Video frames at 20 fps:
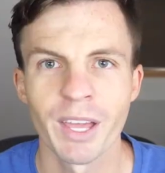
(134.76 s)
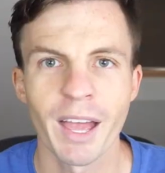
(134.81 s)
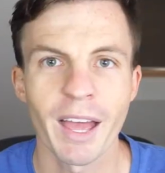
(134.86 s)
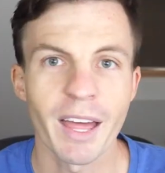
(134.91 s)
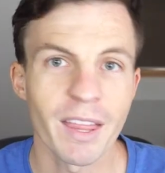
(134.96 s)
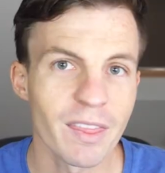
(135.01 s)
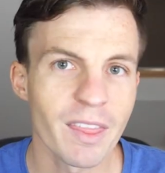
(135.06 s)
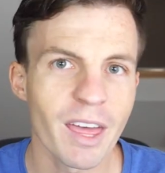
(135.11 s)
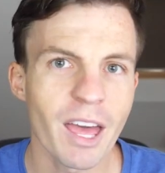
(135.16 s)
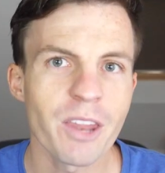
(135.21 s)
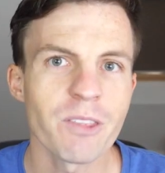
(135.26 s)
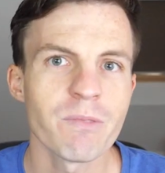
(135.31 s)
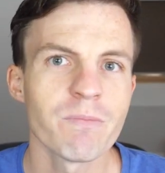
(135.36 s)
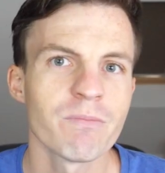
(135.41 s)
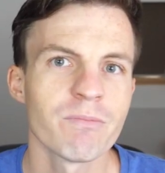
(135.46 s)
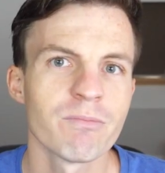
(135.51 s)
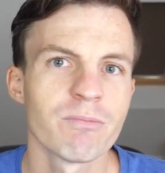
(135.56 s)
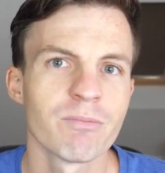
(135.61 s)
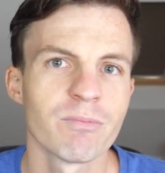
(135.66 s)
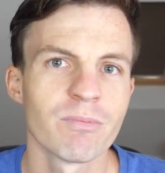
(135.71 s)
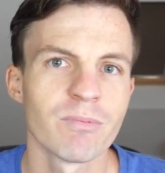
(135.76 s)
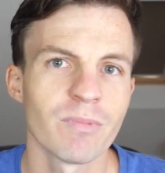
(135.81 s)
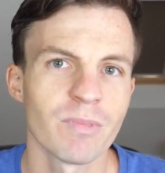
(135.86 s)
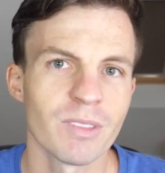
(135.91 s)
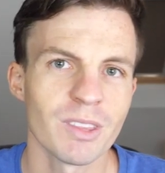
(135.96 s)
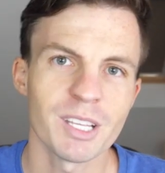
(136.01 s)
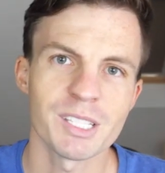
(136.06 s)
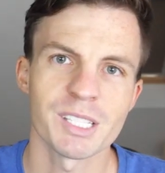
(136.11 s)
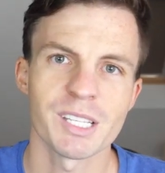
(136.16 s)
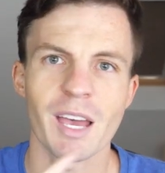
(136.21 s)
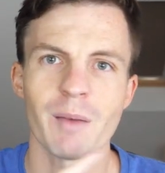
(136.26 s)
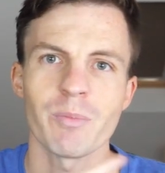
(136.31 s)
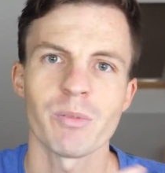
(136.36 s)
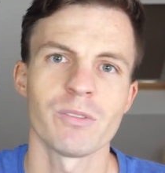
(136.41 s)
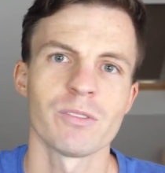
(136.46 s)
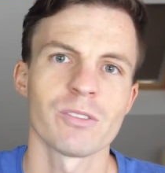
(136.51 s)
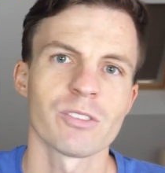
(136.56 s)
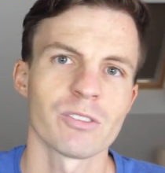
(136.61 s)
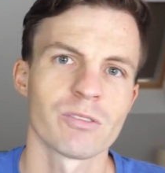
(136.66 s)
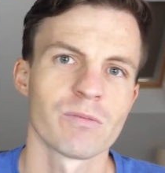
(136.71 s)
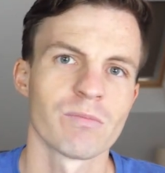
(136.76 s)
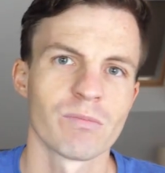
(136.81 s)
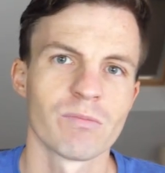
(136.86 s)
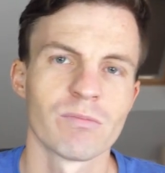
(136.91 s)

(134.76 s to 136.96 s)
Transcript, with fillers: And then this happens.